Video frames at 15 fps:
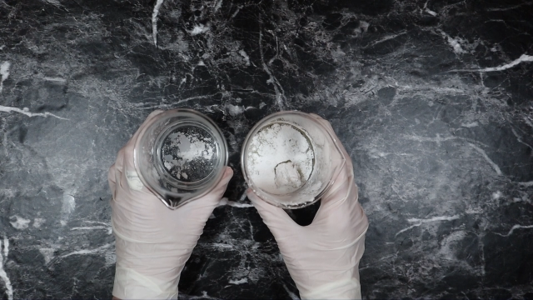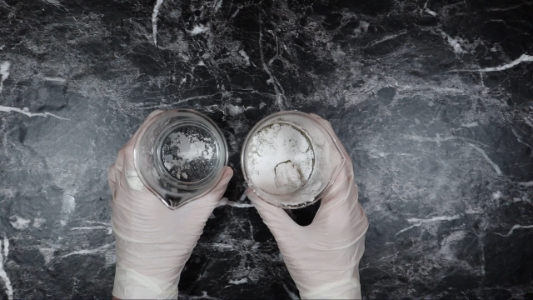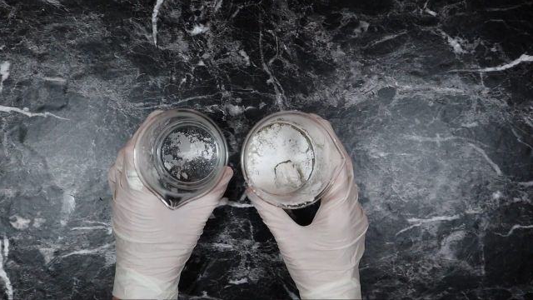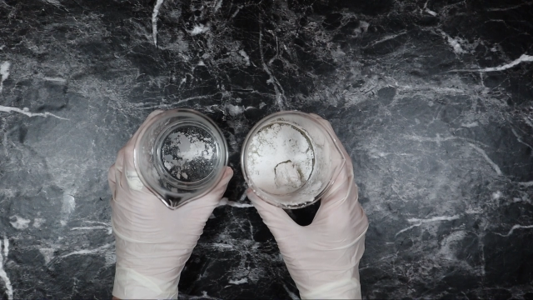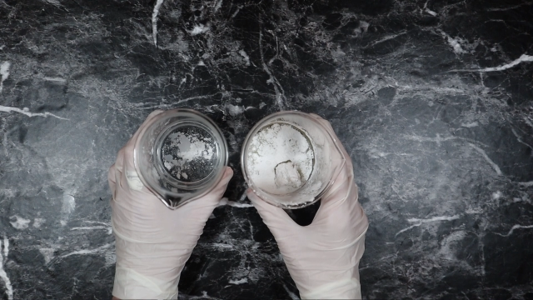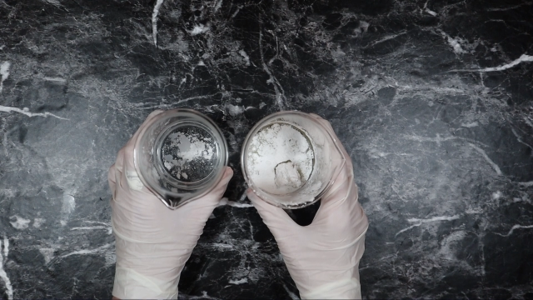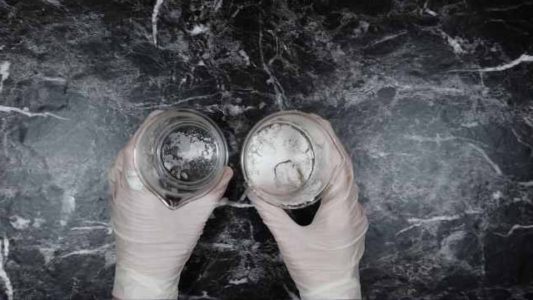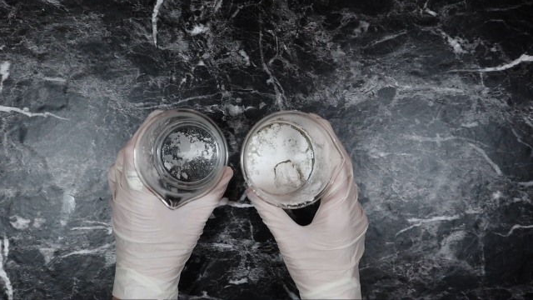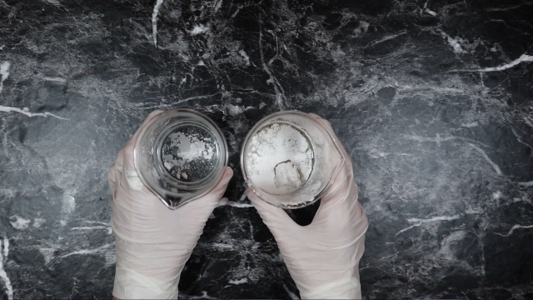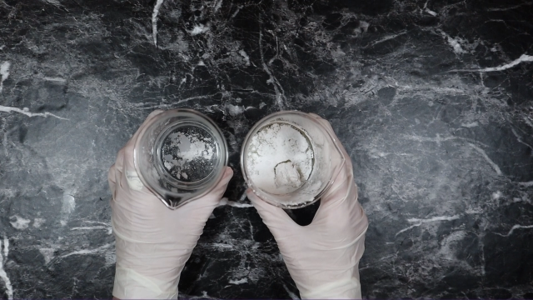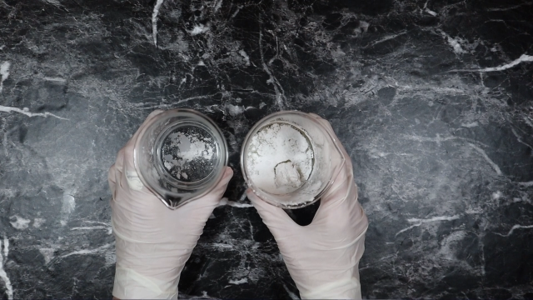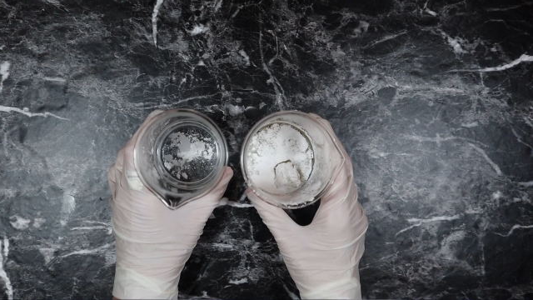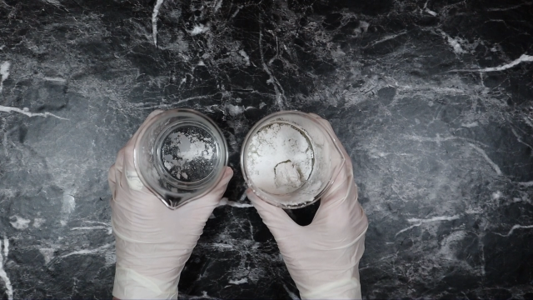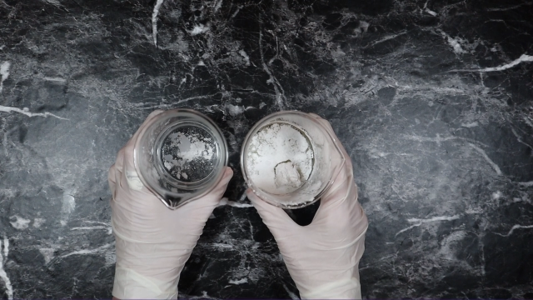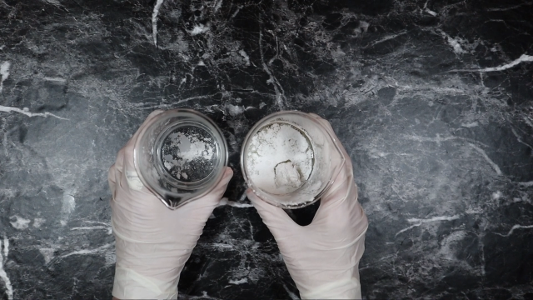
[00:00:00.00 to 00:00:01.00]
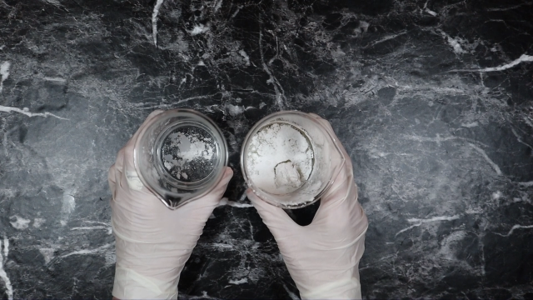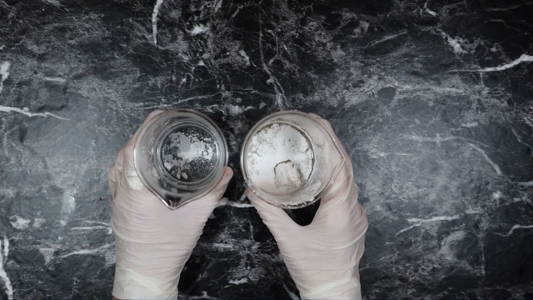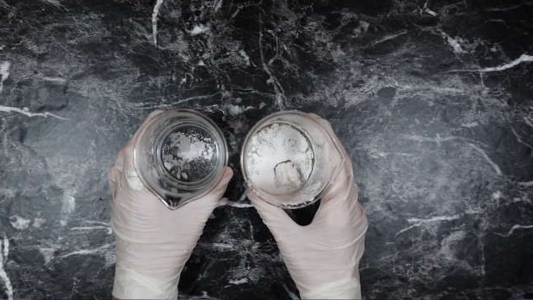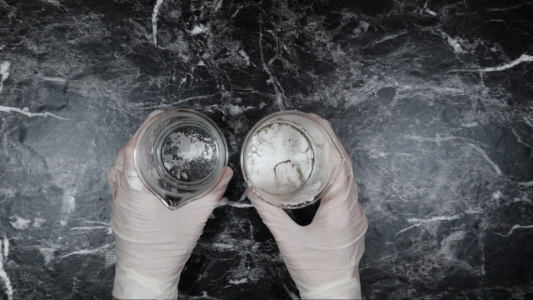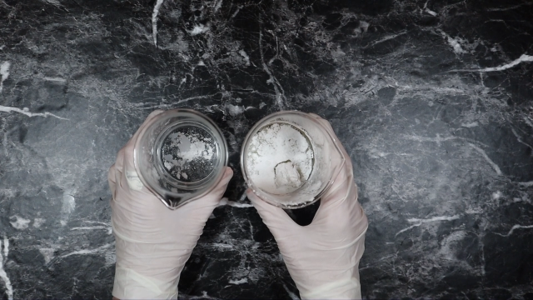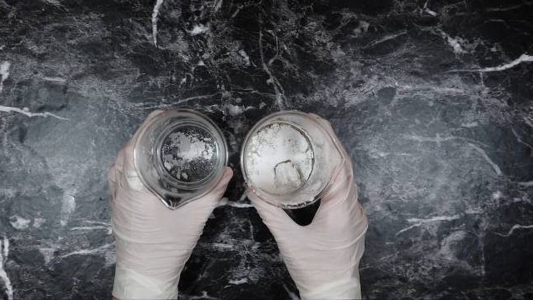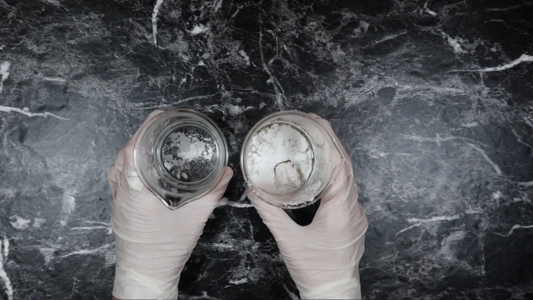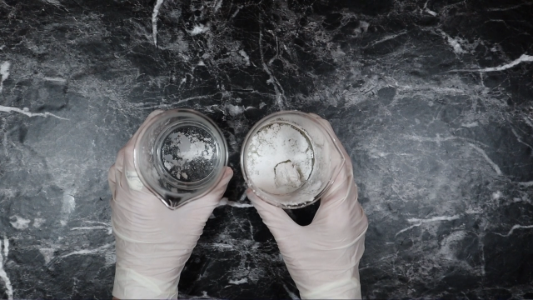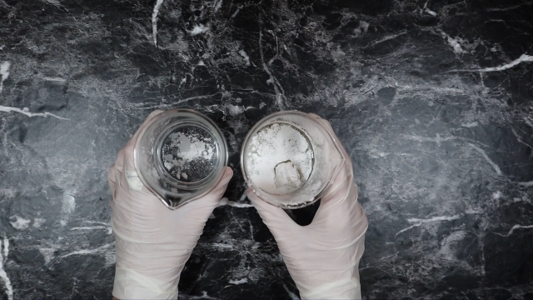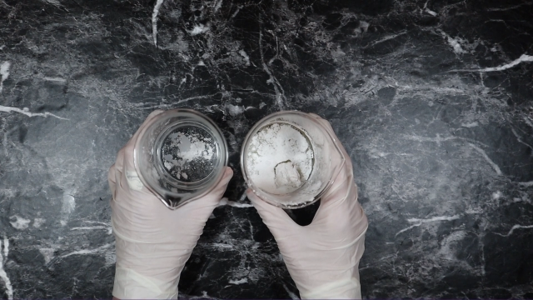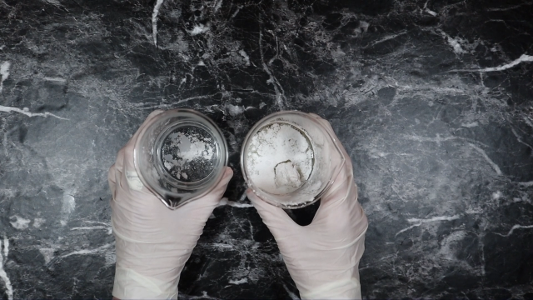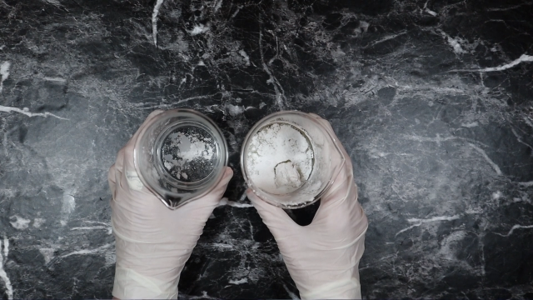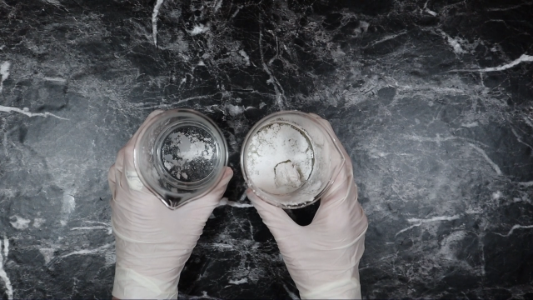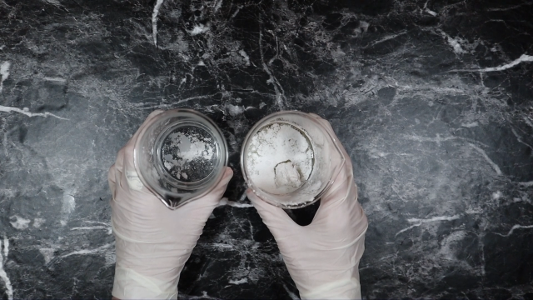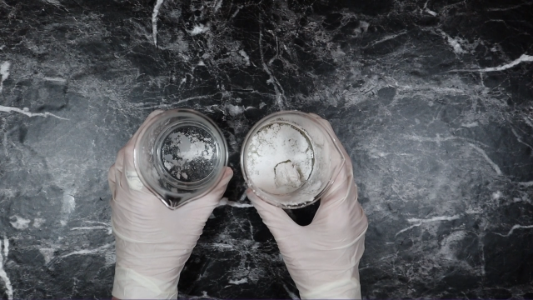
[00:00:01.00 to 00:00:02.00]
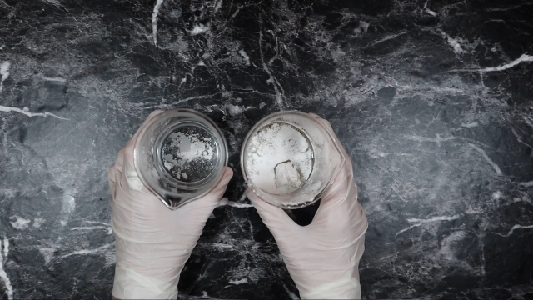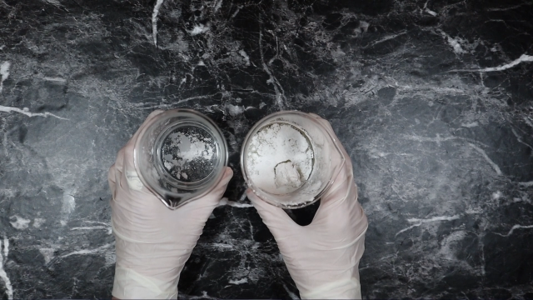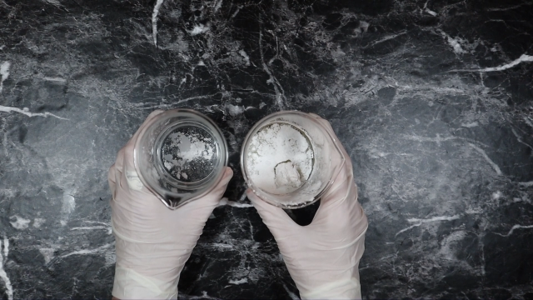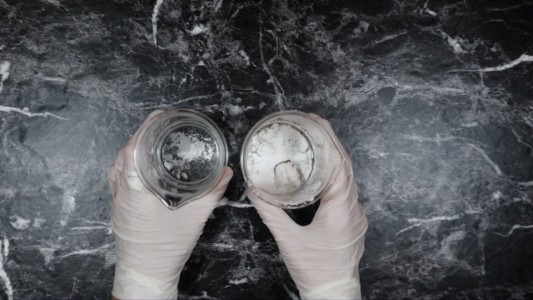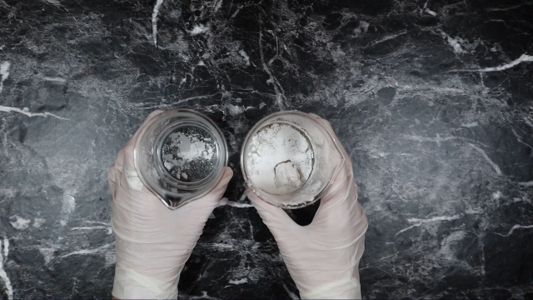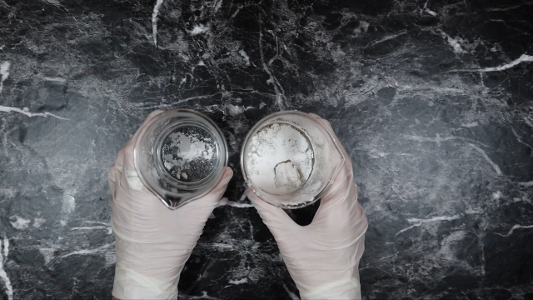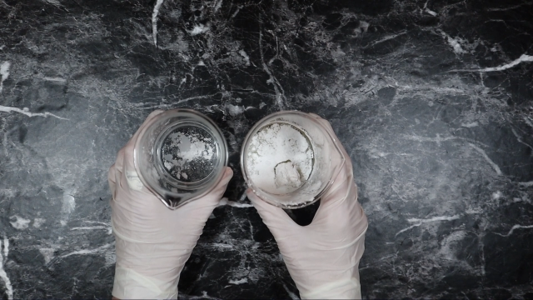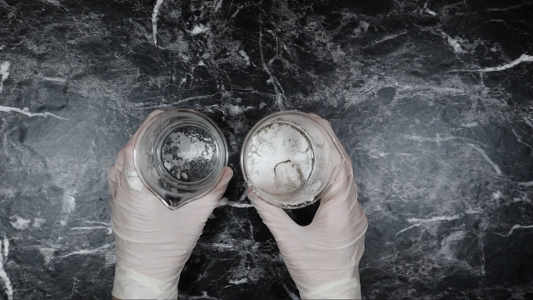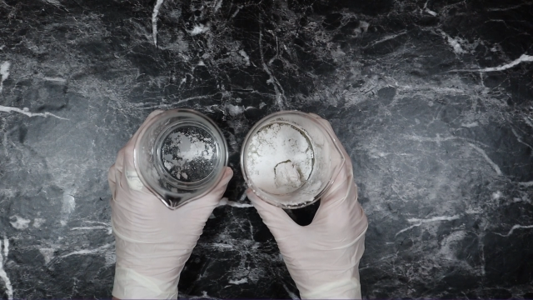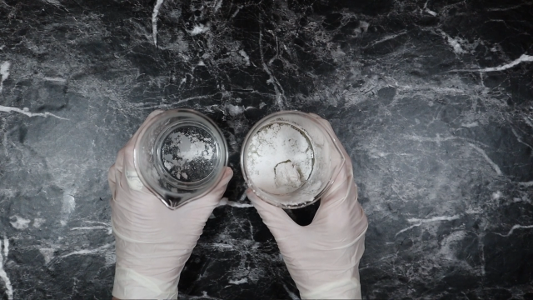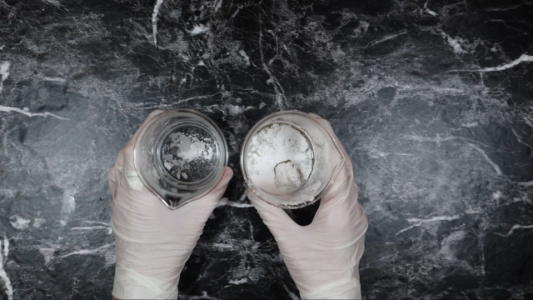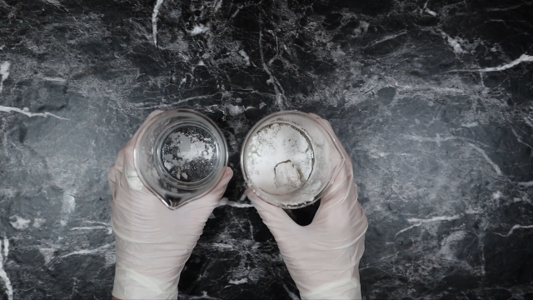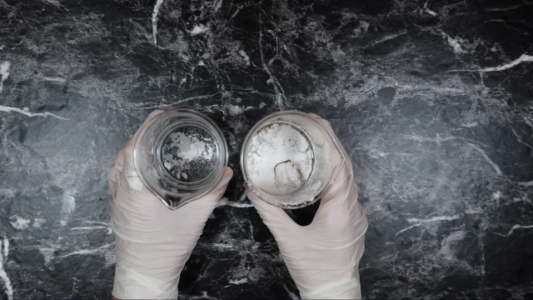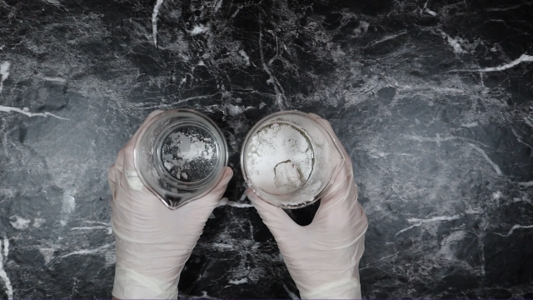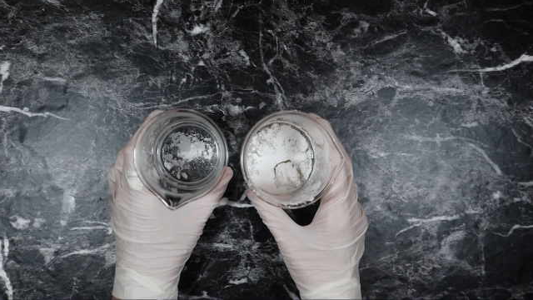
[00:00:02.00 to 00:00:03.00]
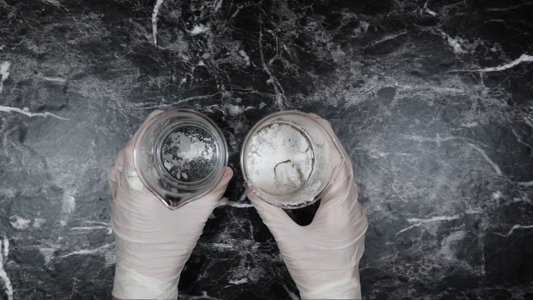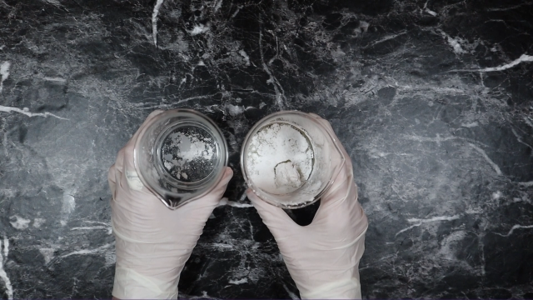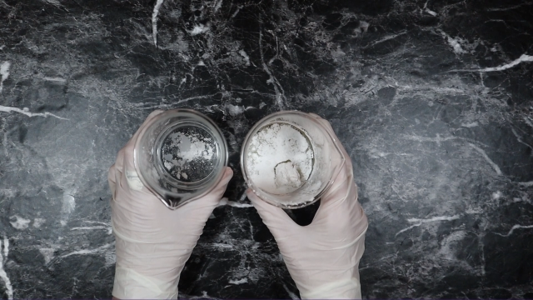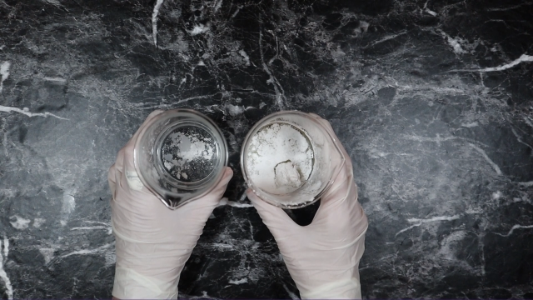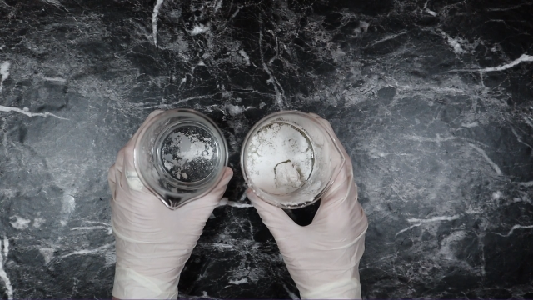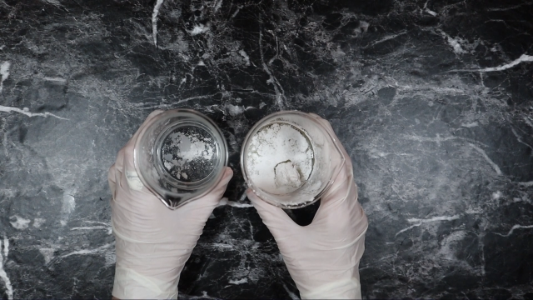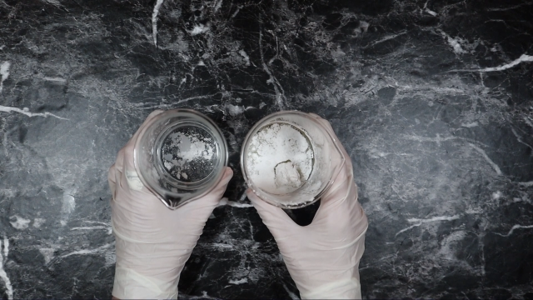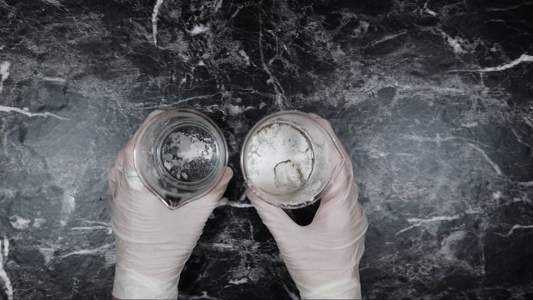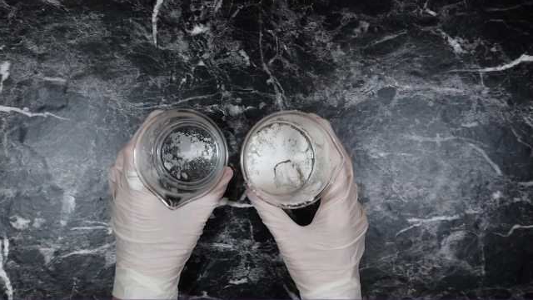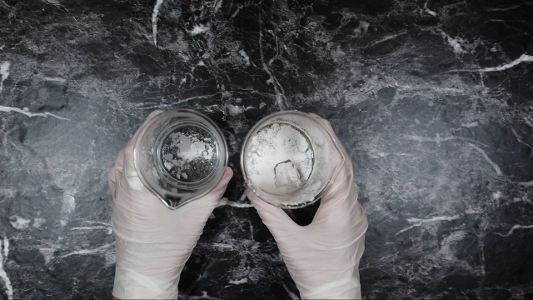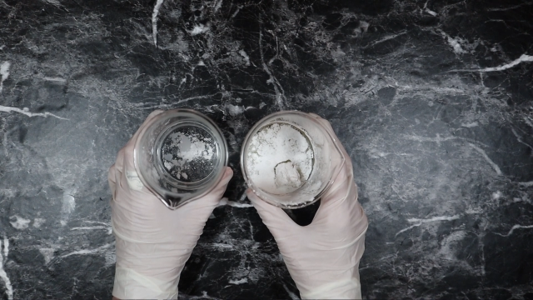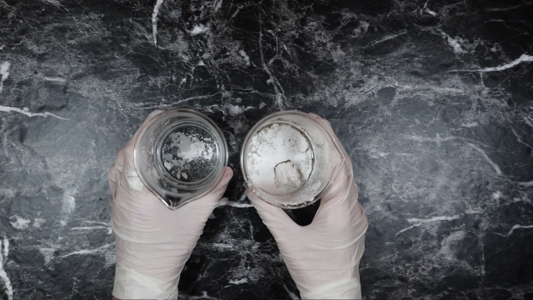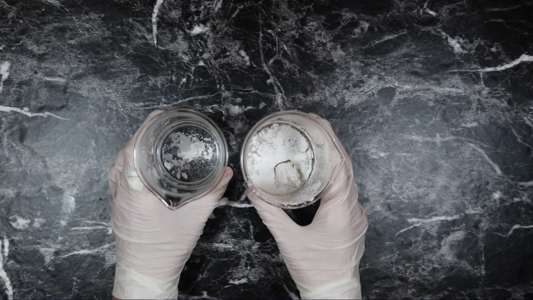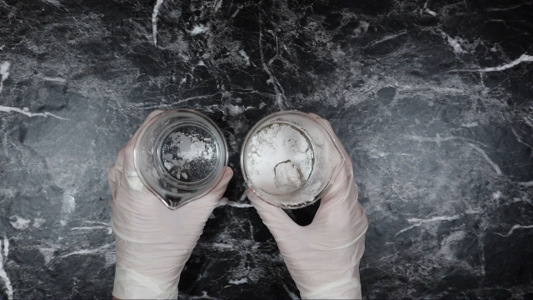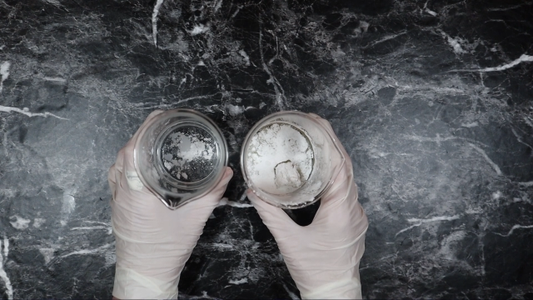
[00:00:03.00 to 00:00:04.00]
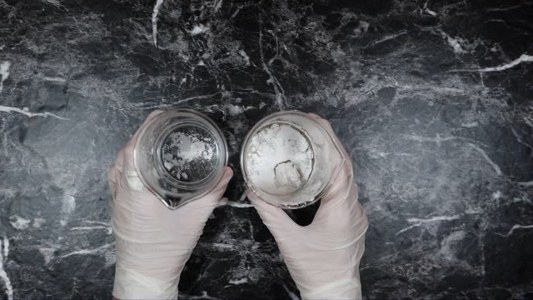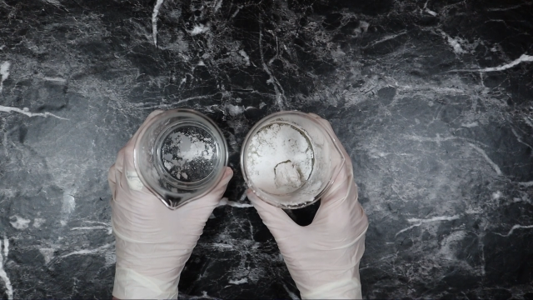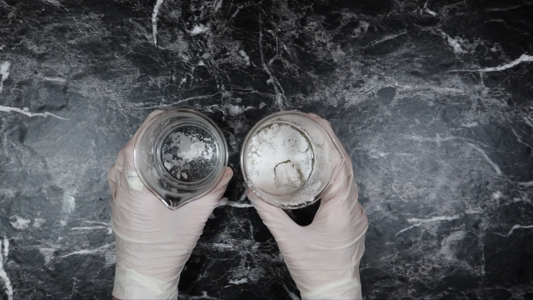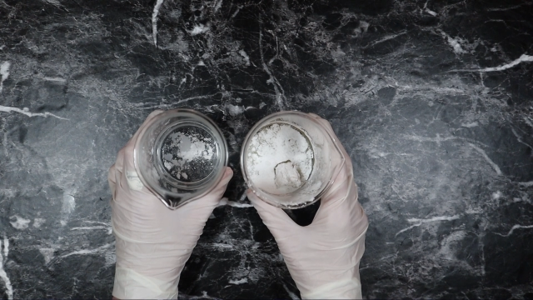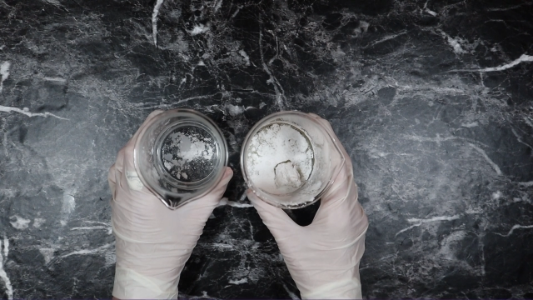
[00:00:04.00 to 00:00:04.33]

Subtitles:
Nobody's mouth can be seen.